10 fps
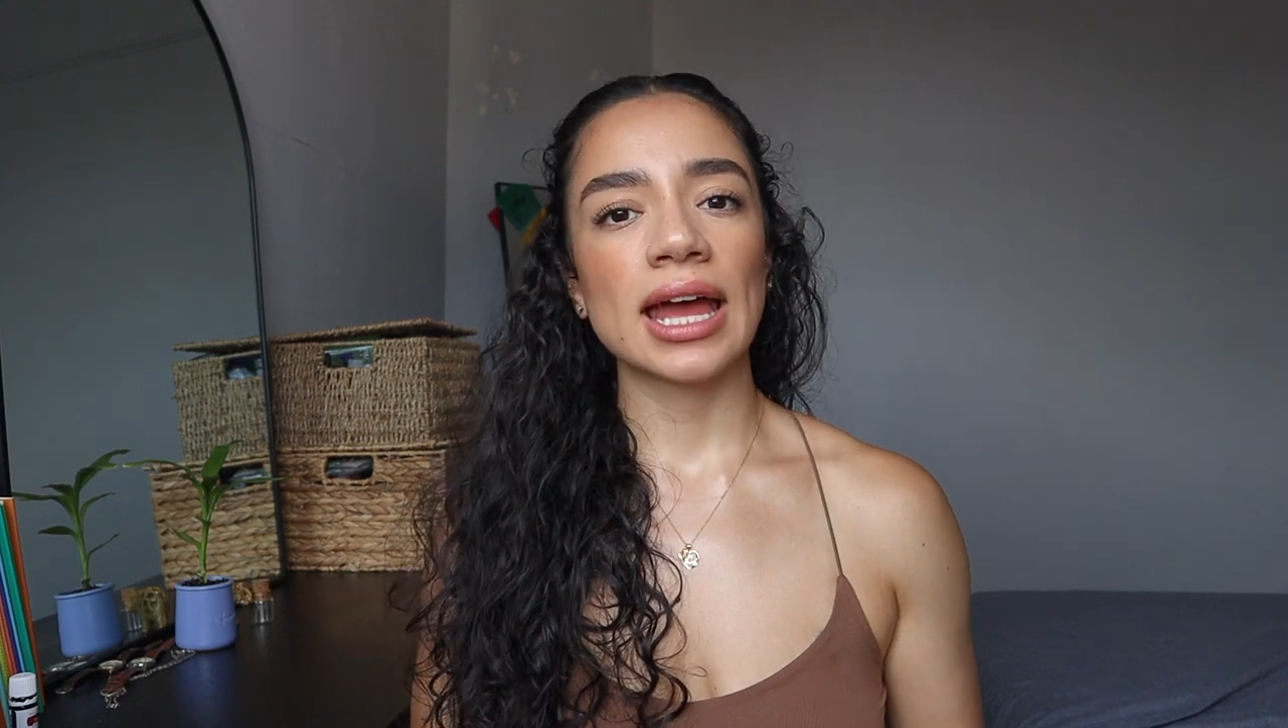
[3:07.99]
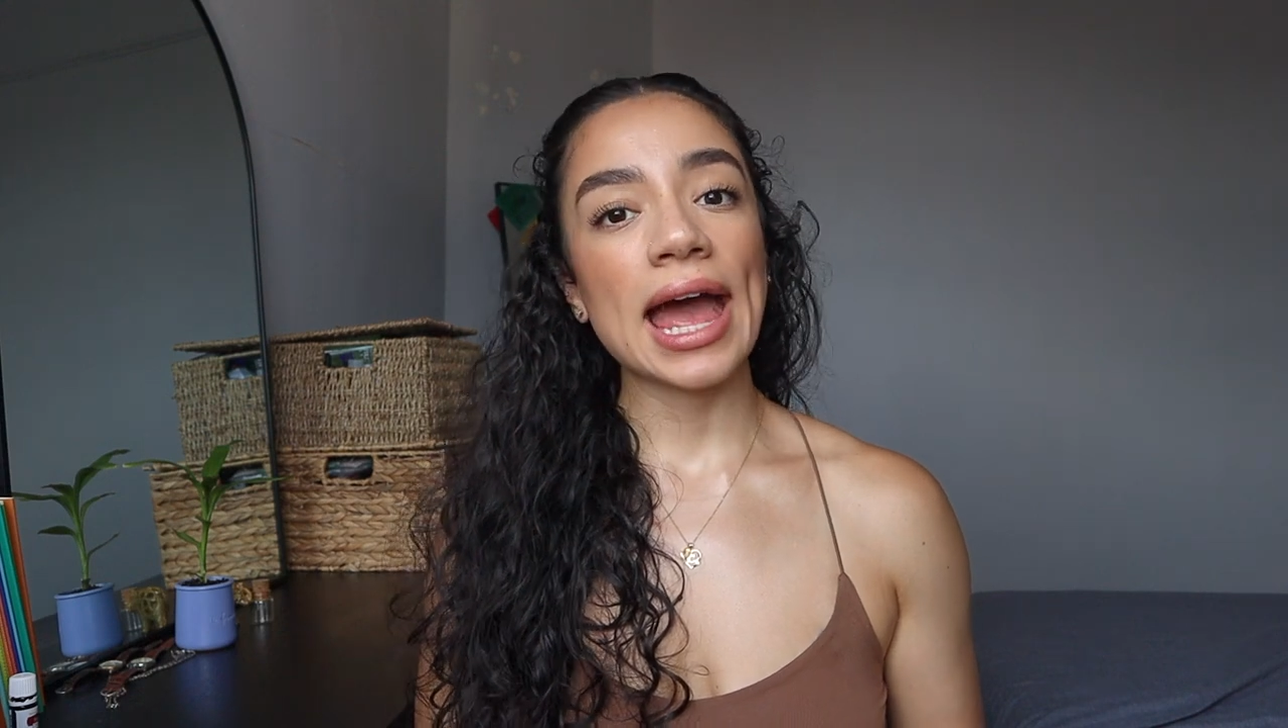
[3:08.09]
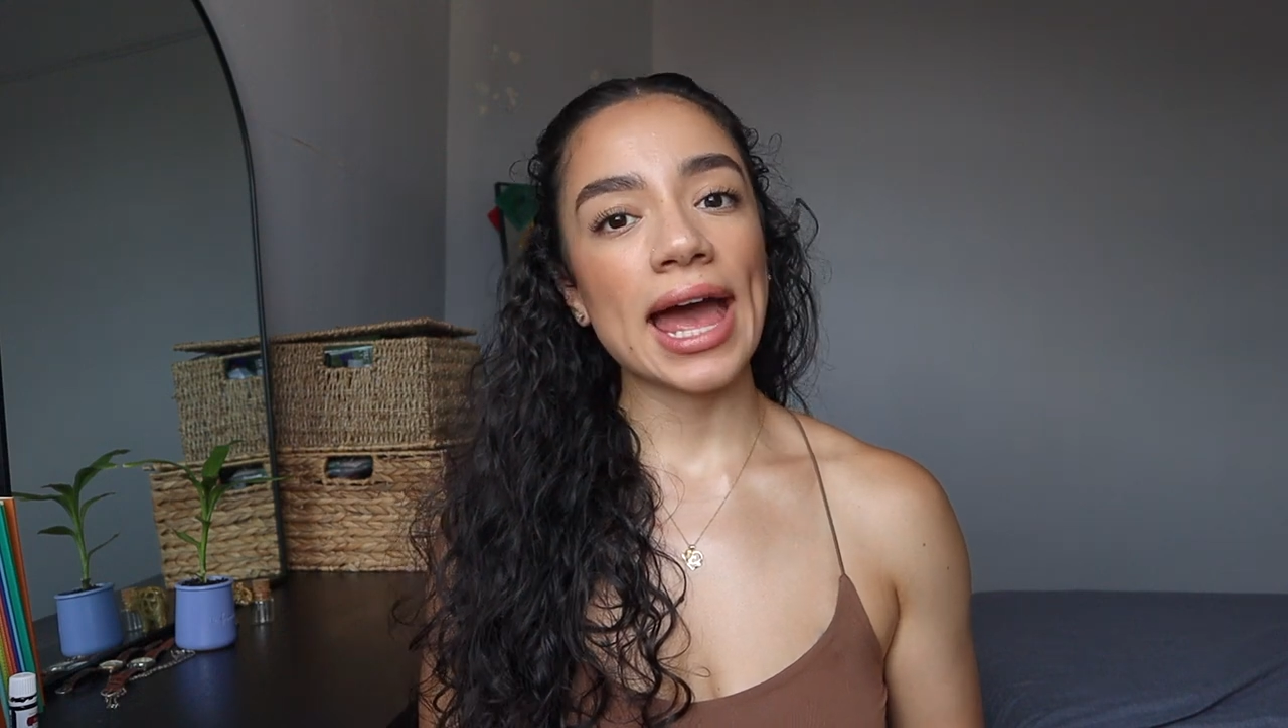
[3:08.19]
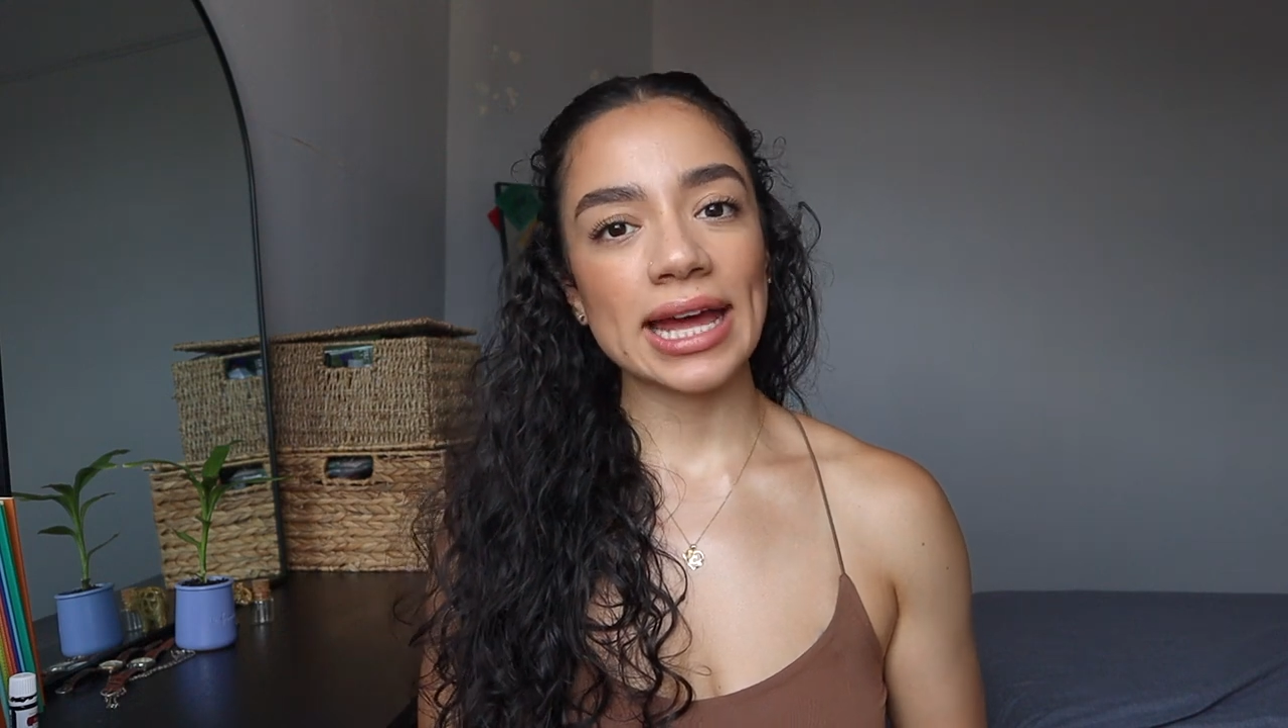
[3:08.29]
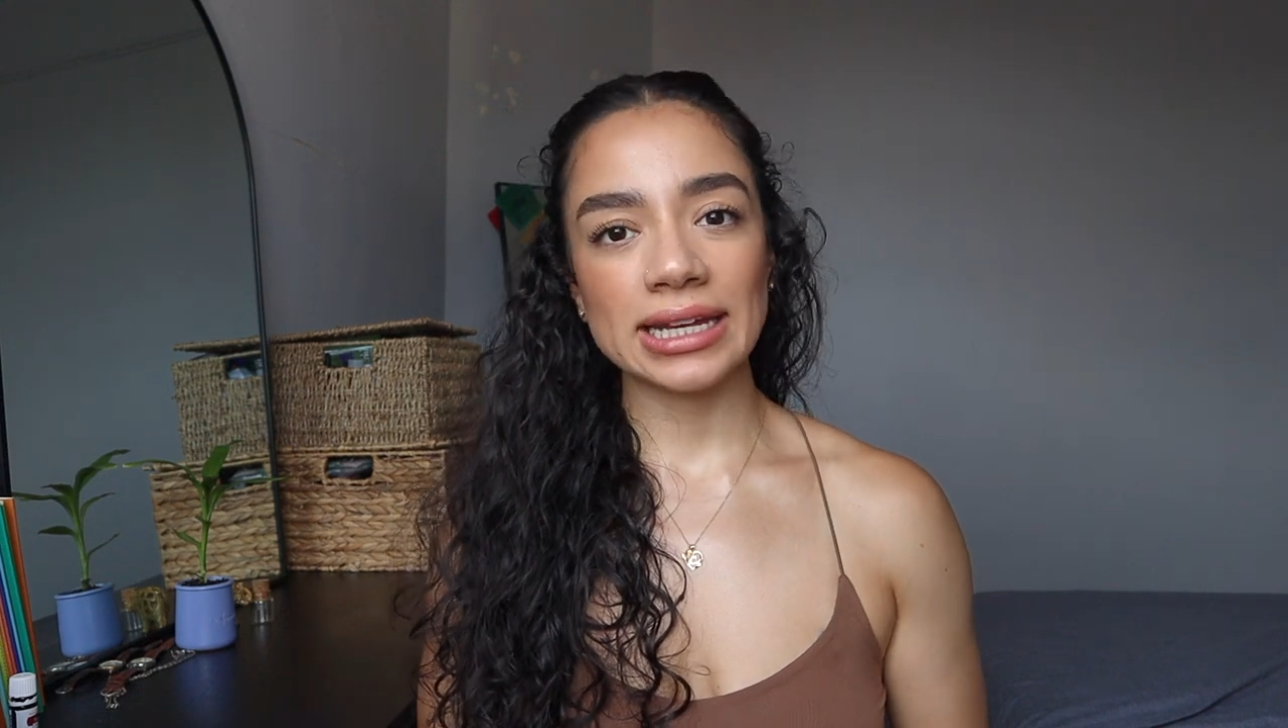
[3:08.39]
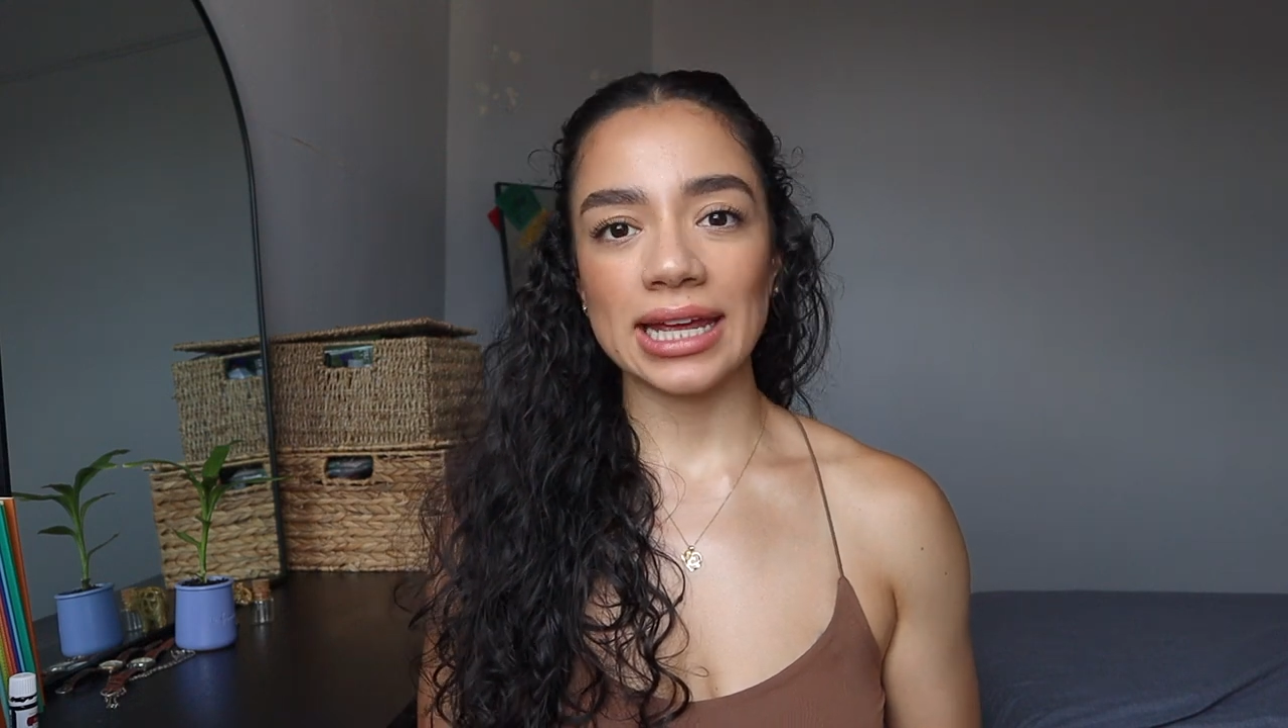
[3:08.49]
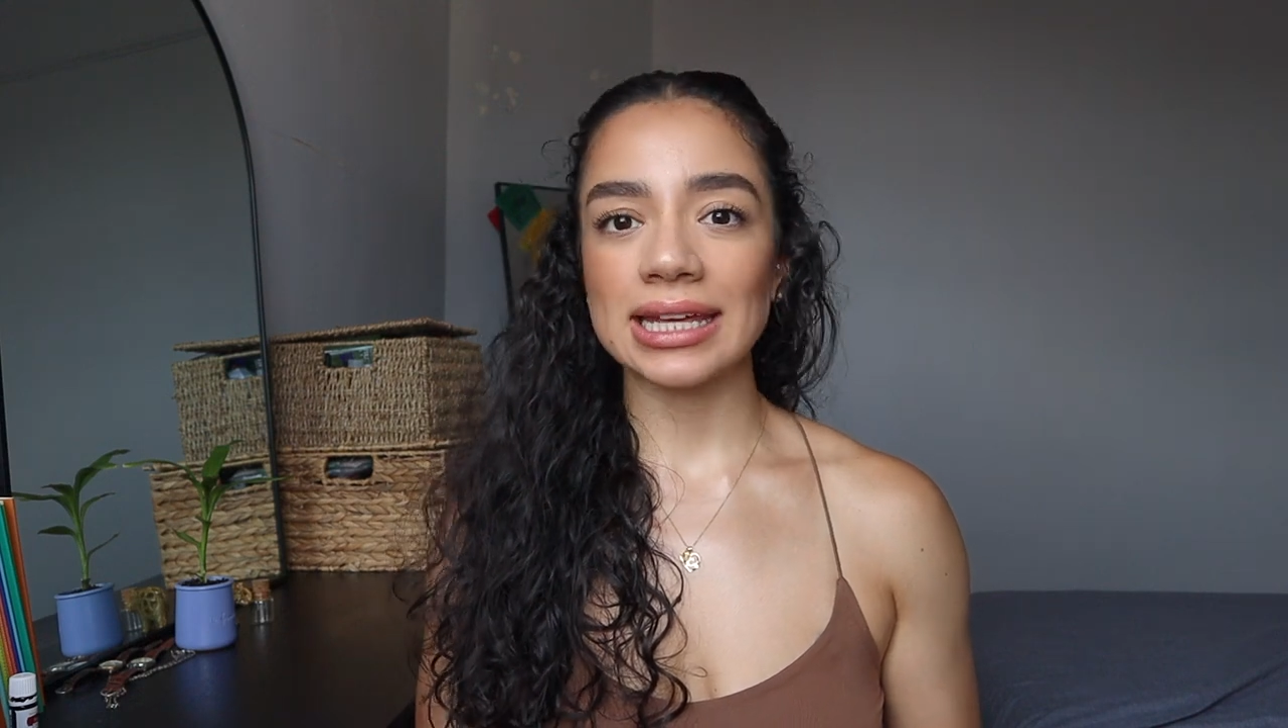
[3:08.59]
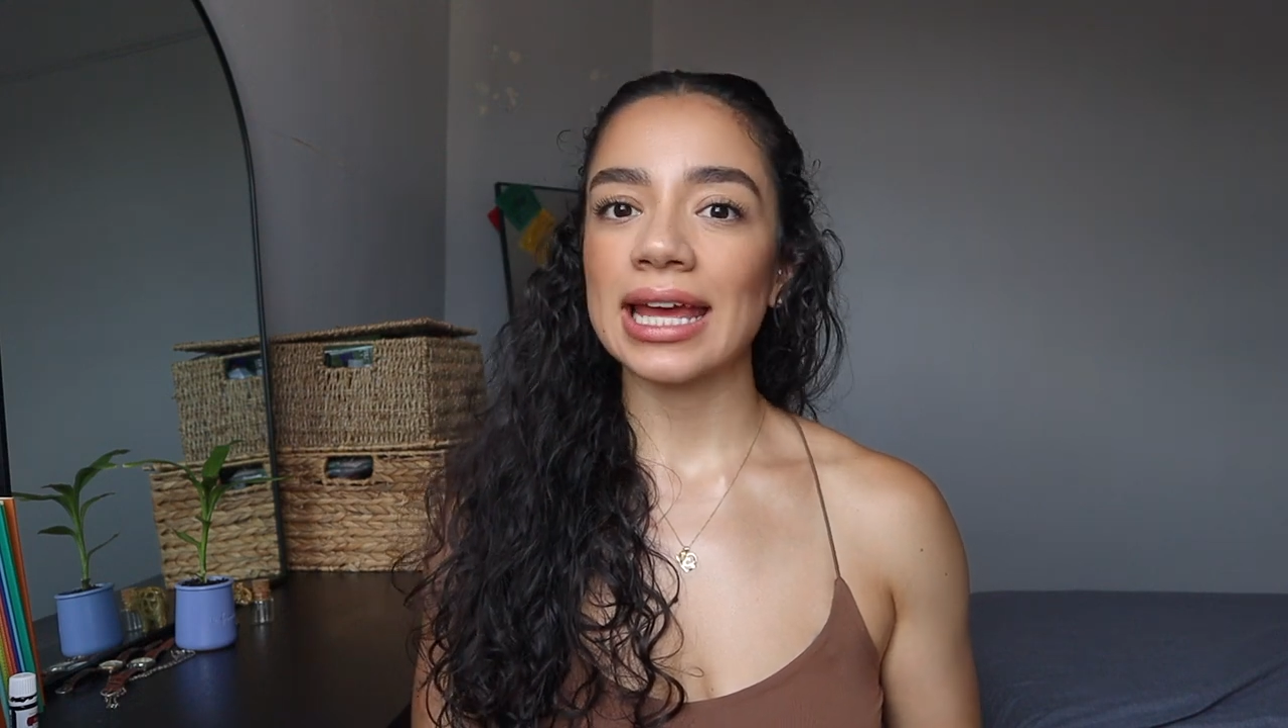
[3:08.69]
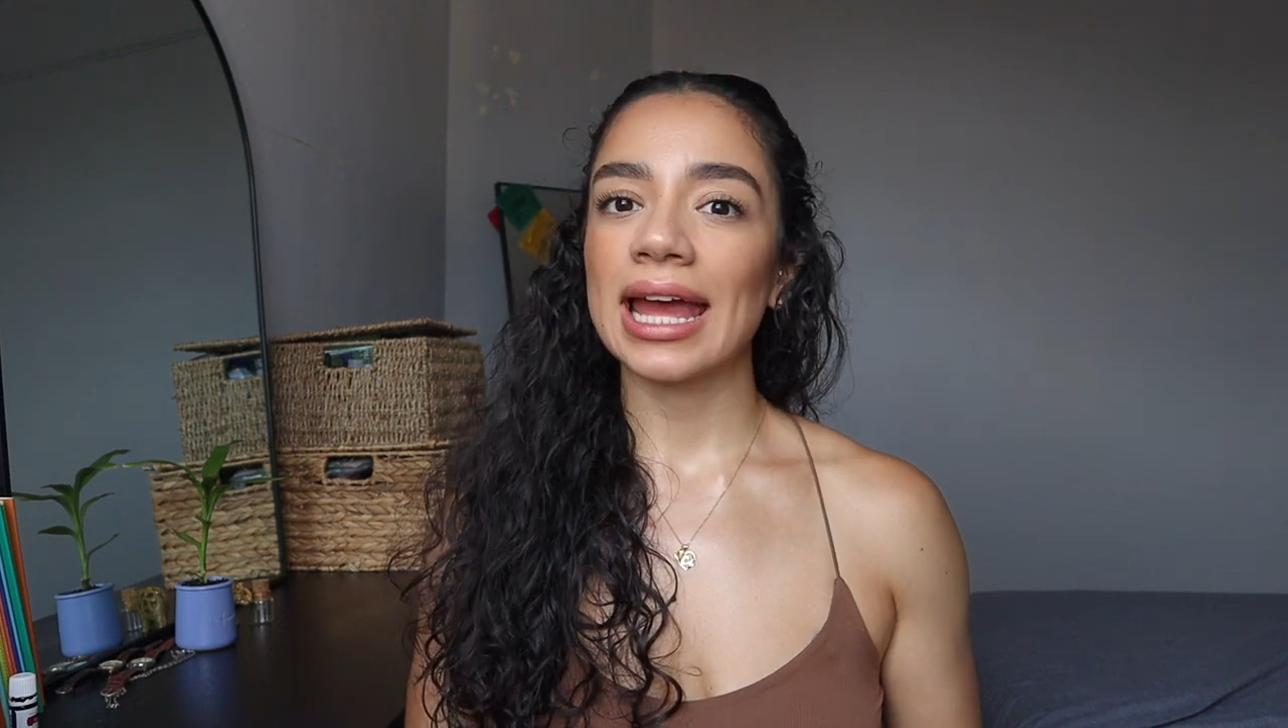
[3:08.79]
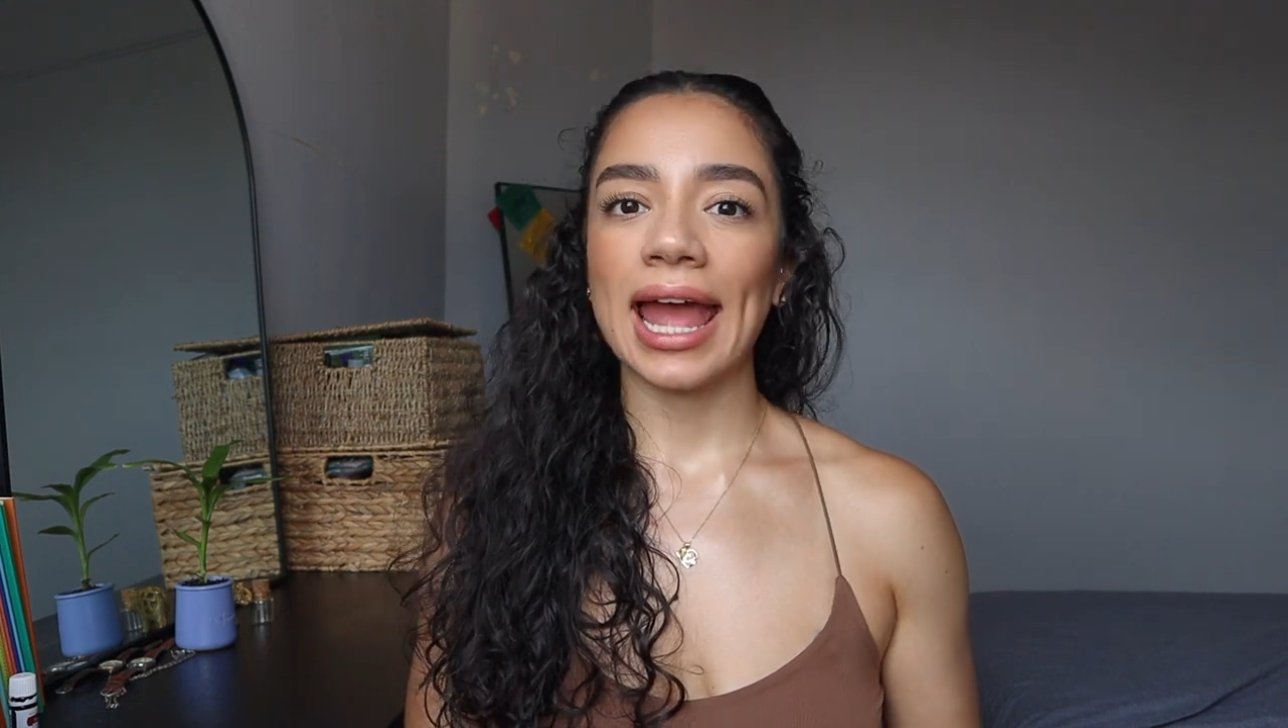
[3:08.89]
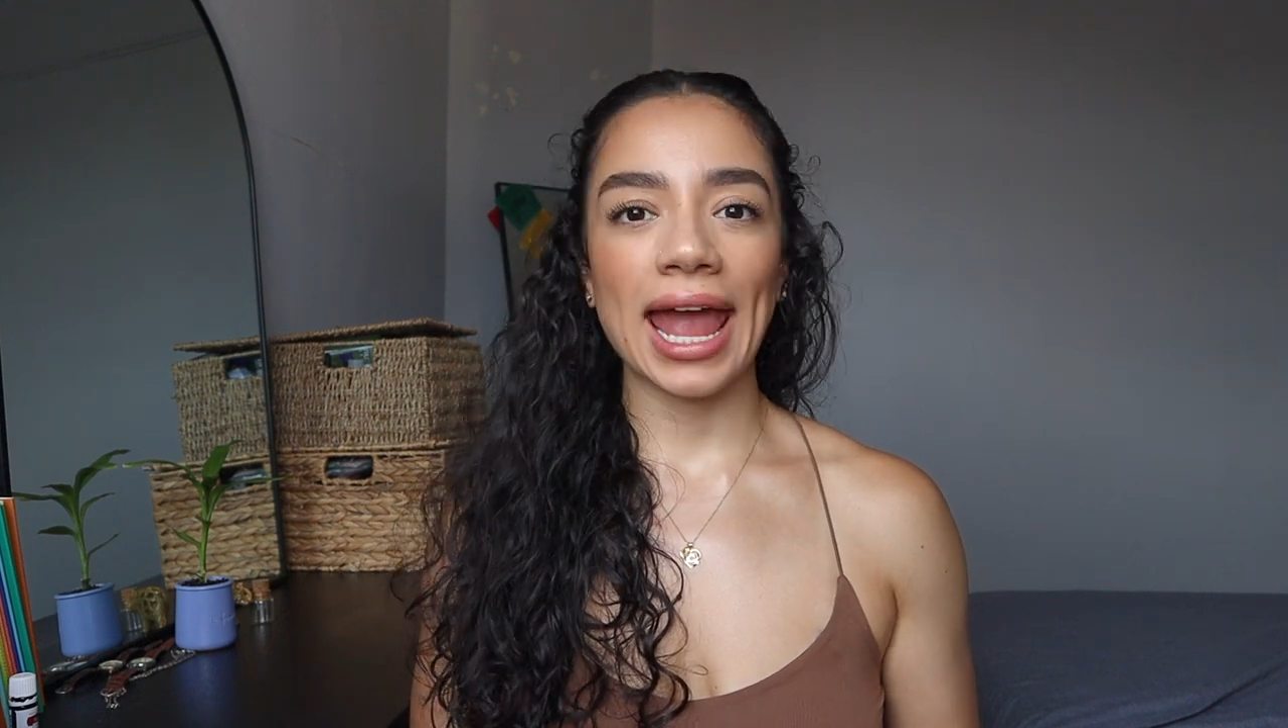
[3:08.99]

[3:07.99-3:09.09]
headache,